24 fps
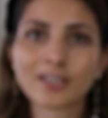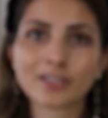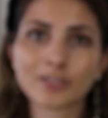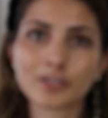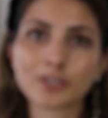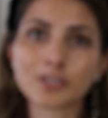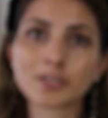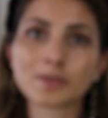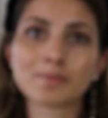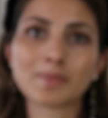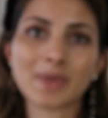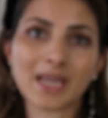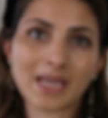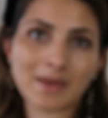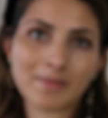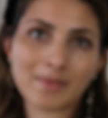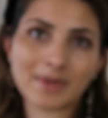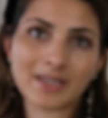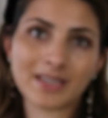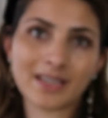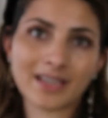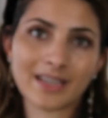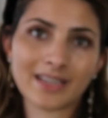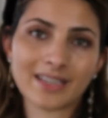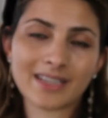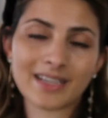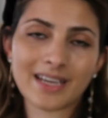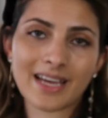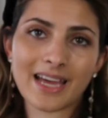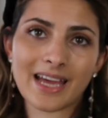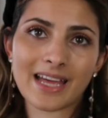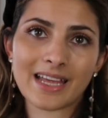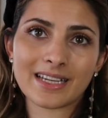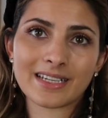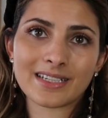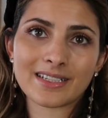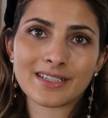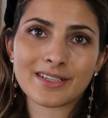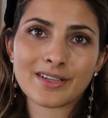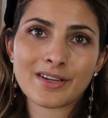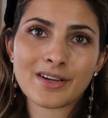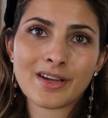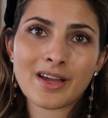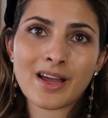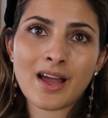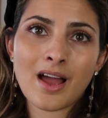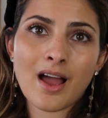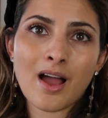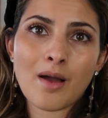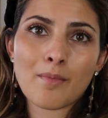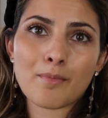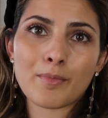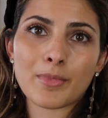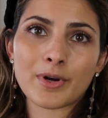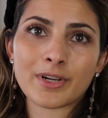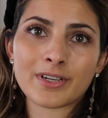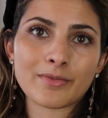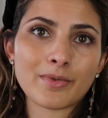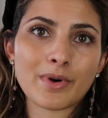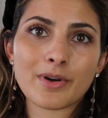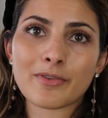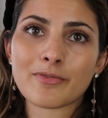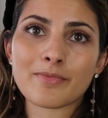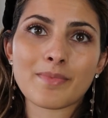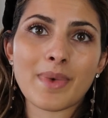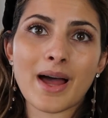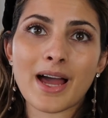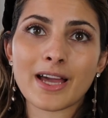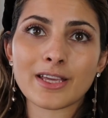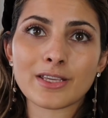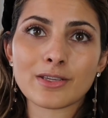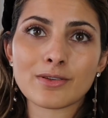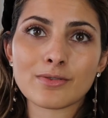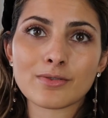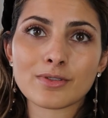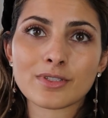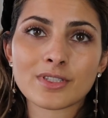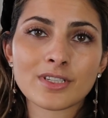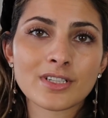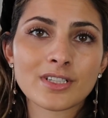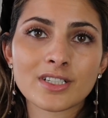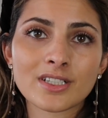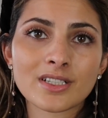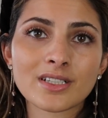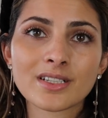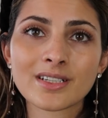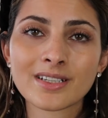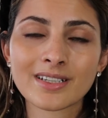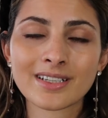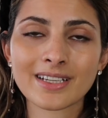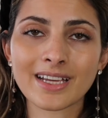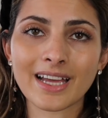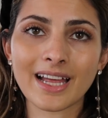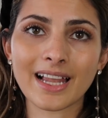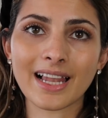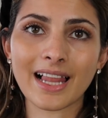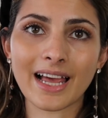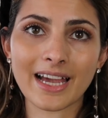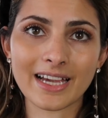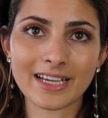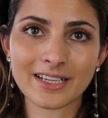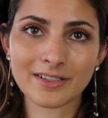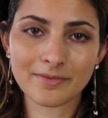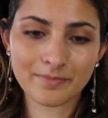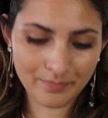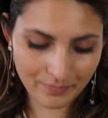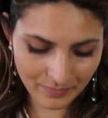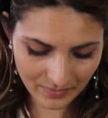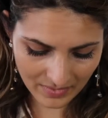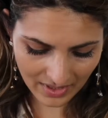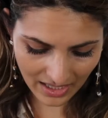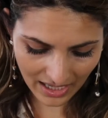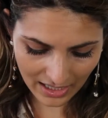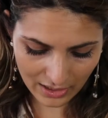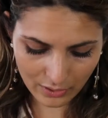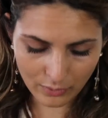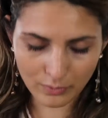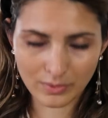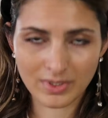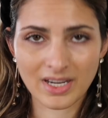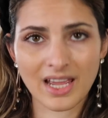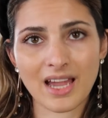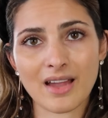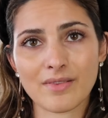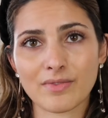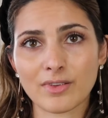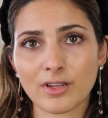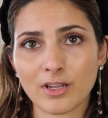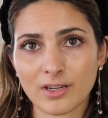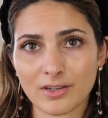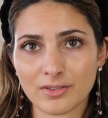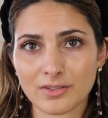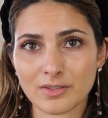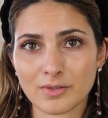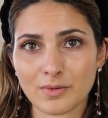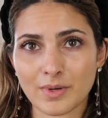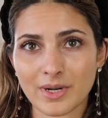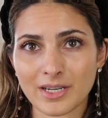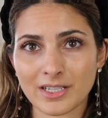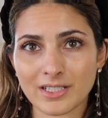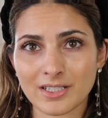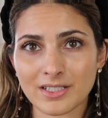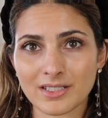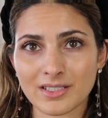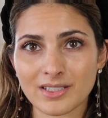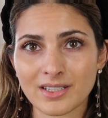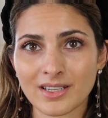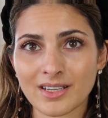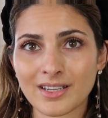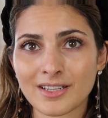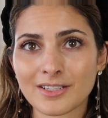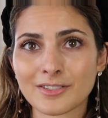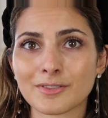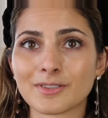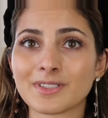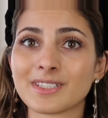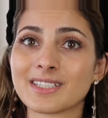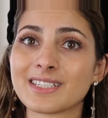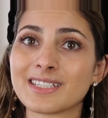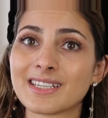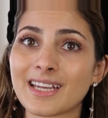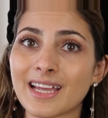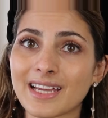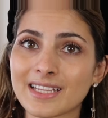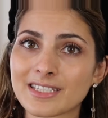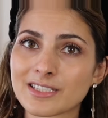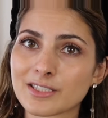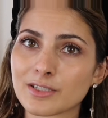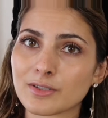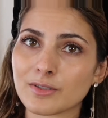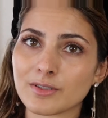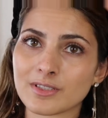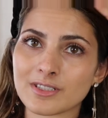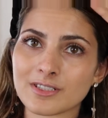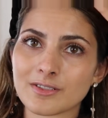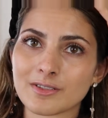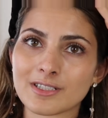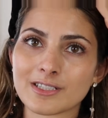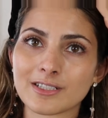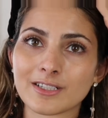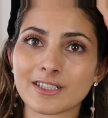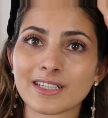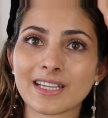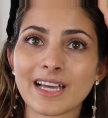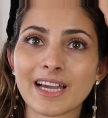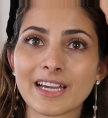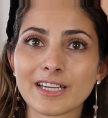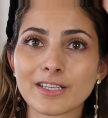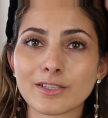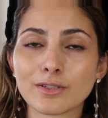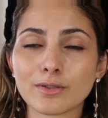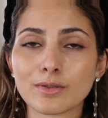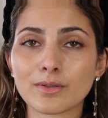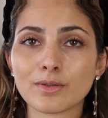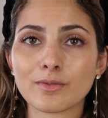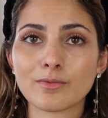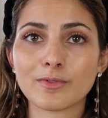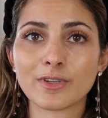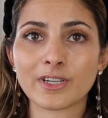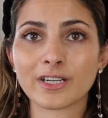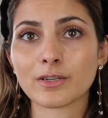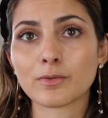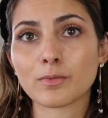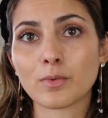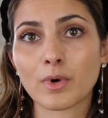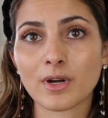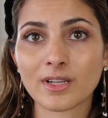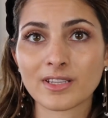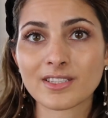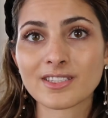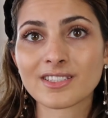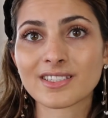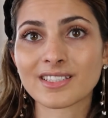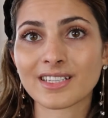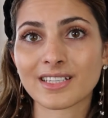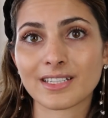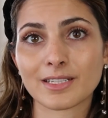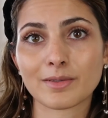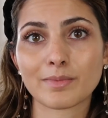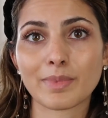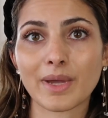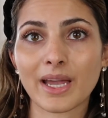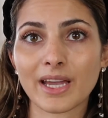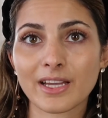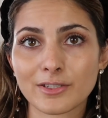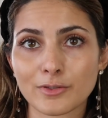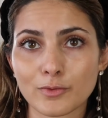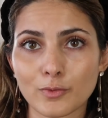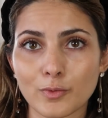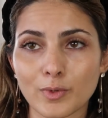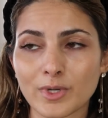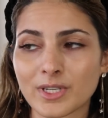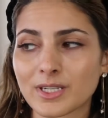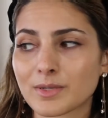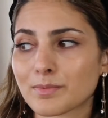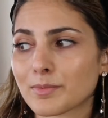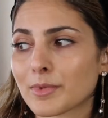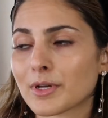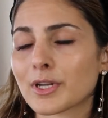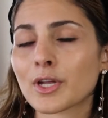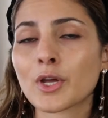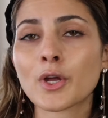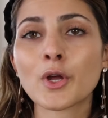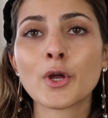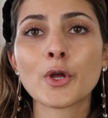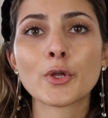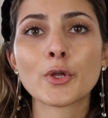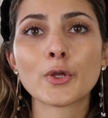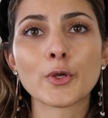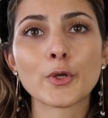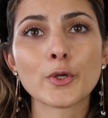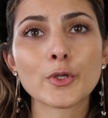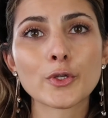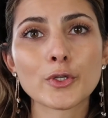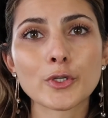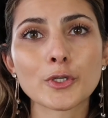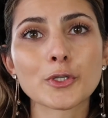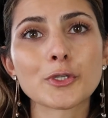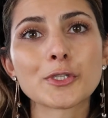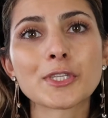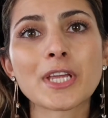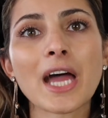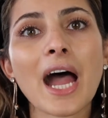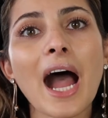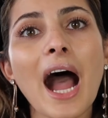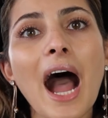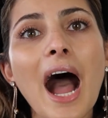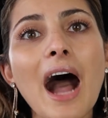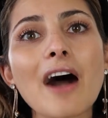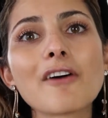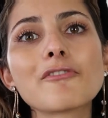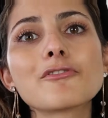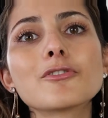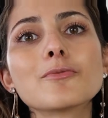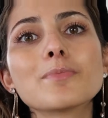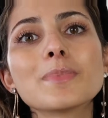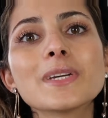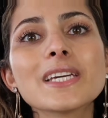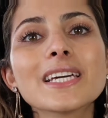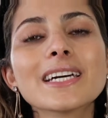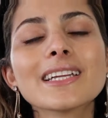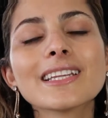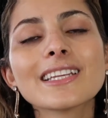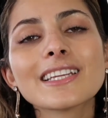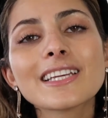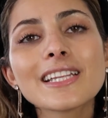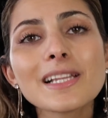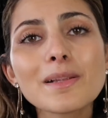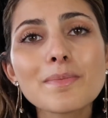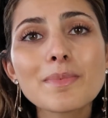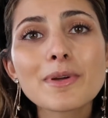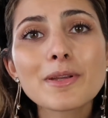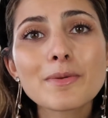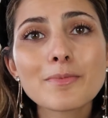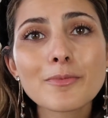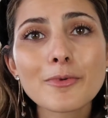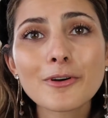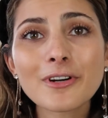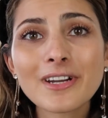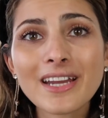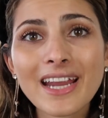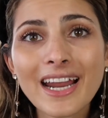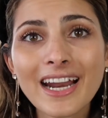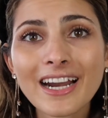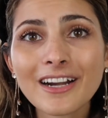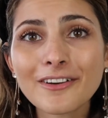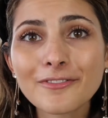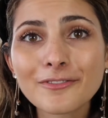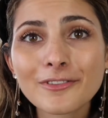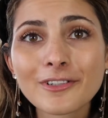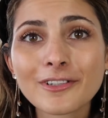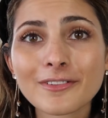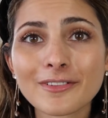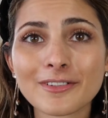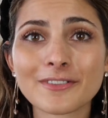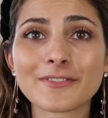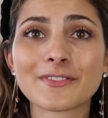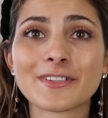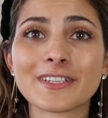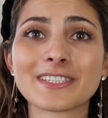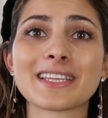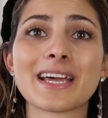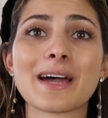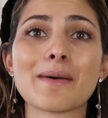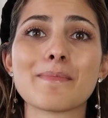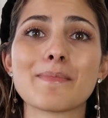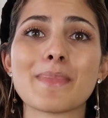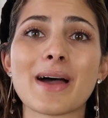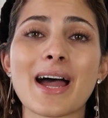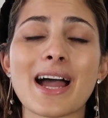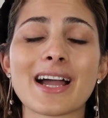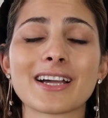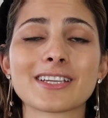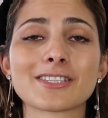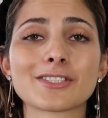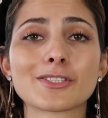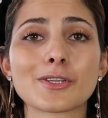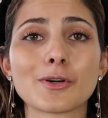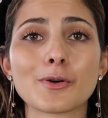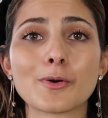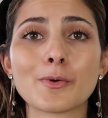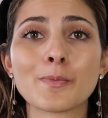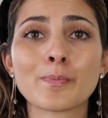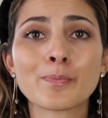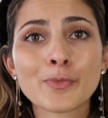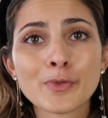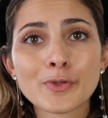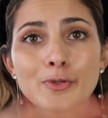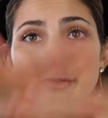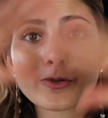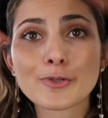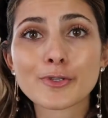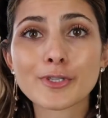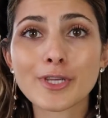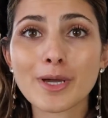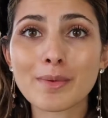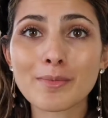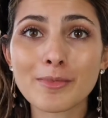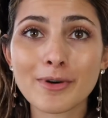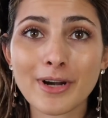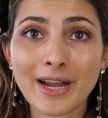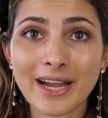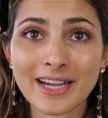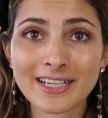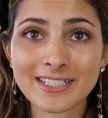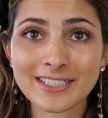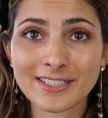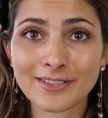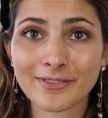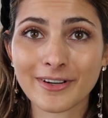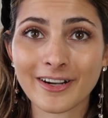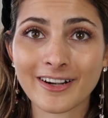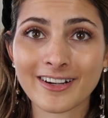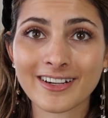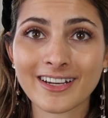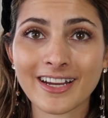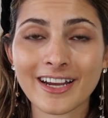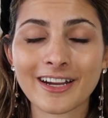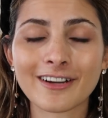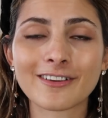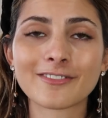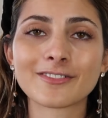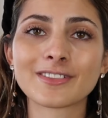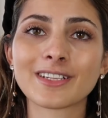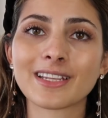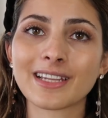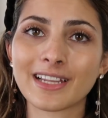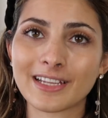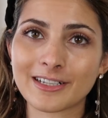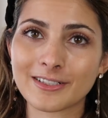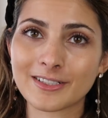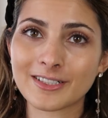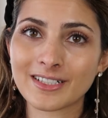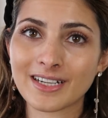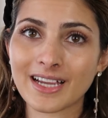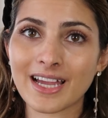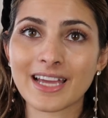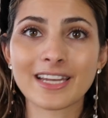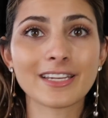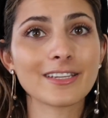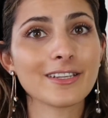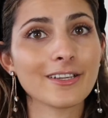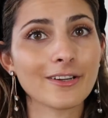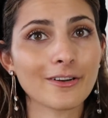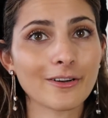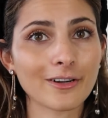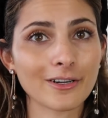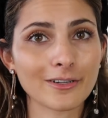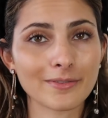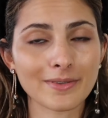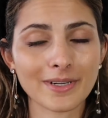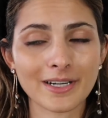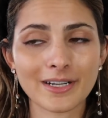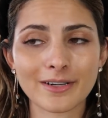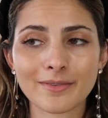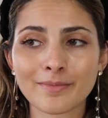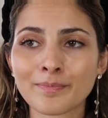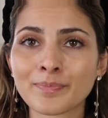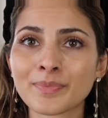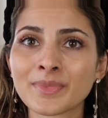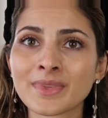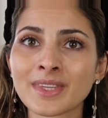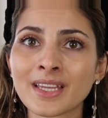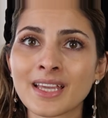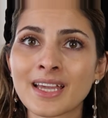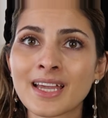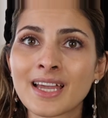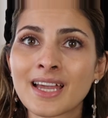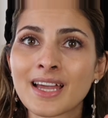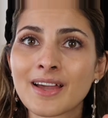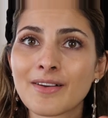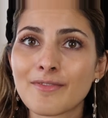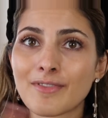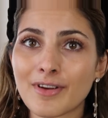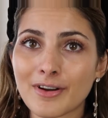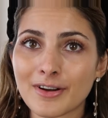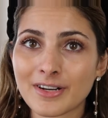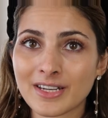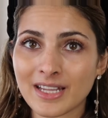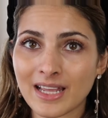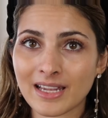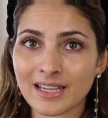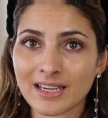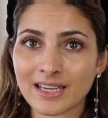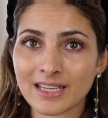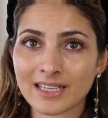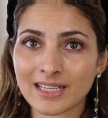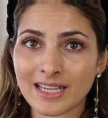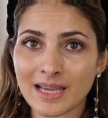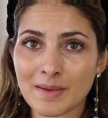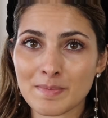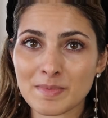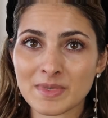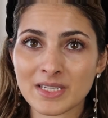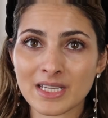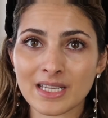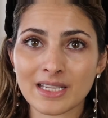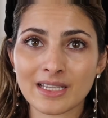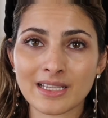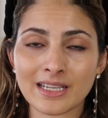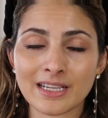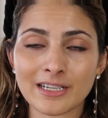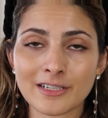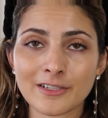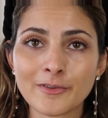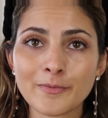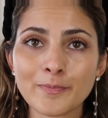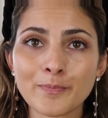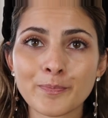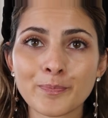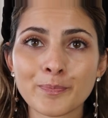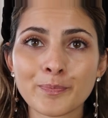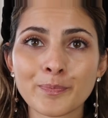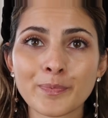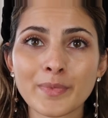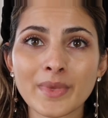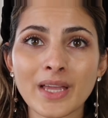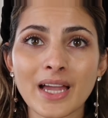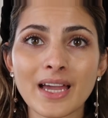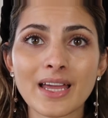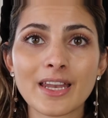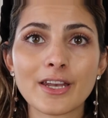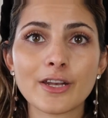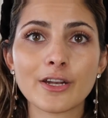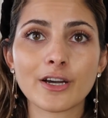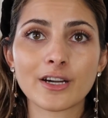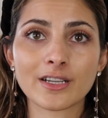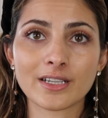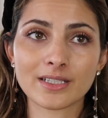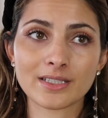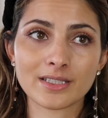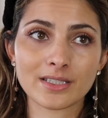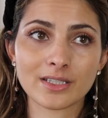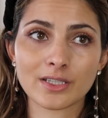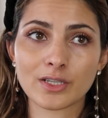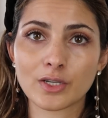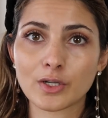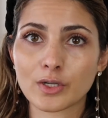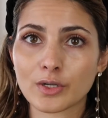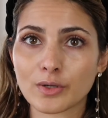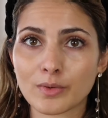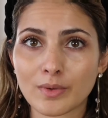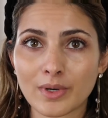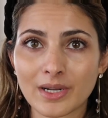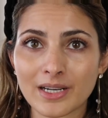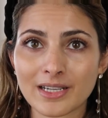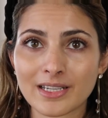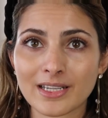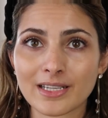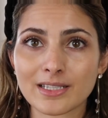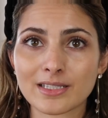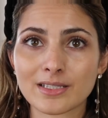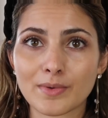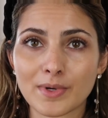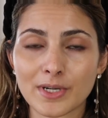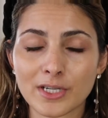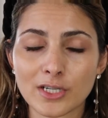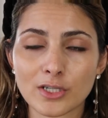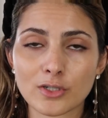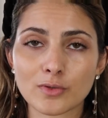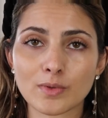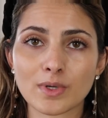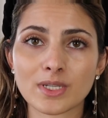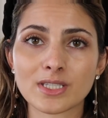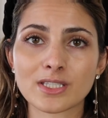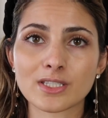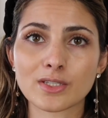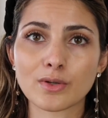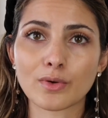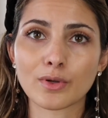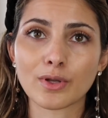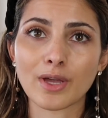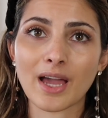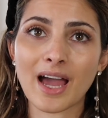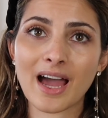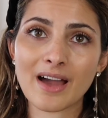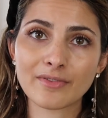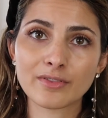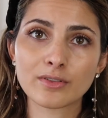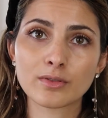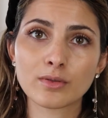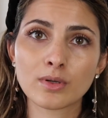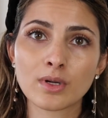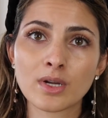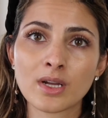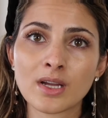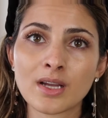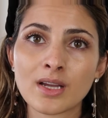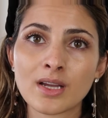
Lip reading: just babied it, but with my usage, like, I don't have a lot of scratches, so that's good. So it's not like you wear it once and the bag is ruined, but you just have to be a little bit more careful with this handbag. So to summarize the wear and tear of the leather and the hardware: very delicate lambskin leather, not as good quality as the vintage ones. So you have to